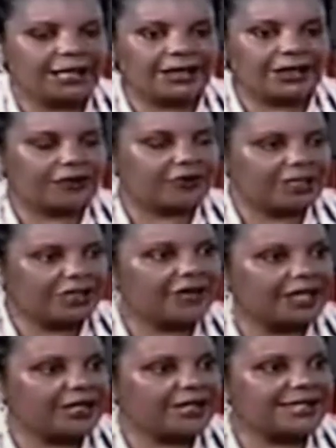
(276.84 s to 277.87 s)
there are really
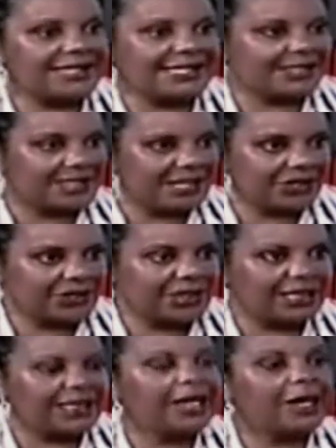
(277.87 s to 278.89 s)
great artists
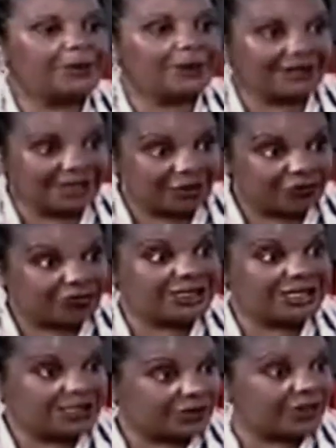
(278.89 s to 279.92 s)
internationally, but there are
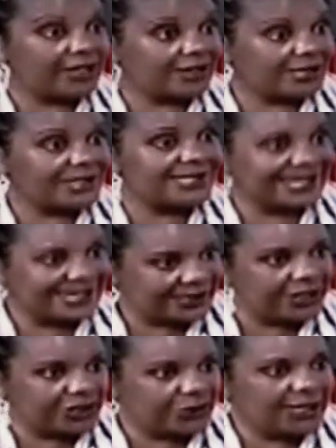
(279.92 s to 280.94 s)
really great artists in
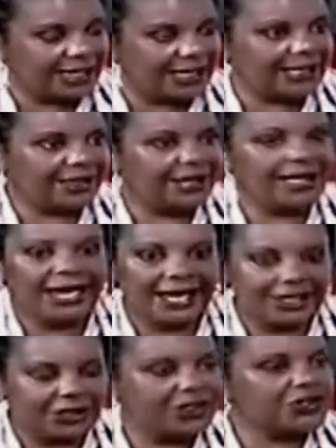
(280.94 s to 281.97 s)
the UK,
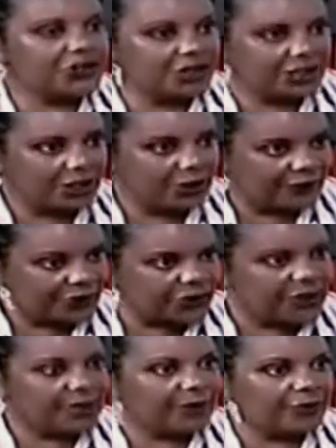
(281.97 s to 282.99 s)
and you can, if you
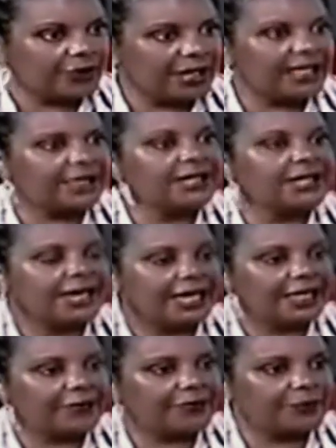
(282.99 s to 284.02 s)
treat them right,
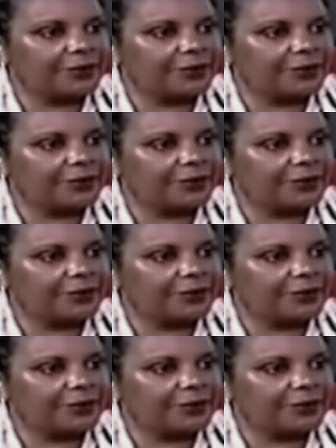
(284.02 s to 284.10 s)
and if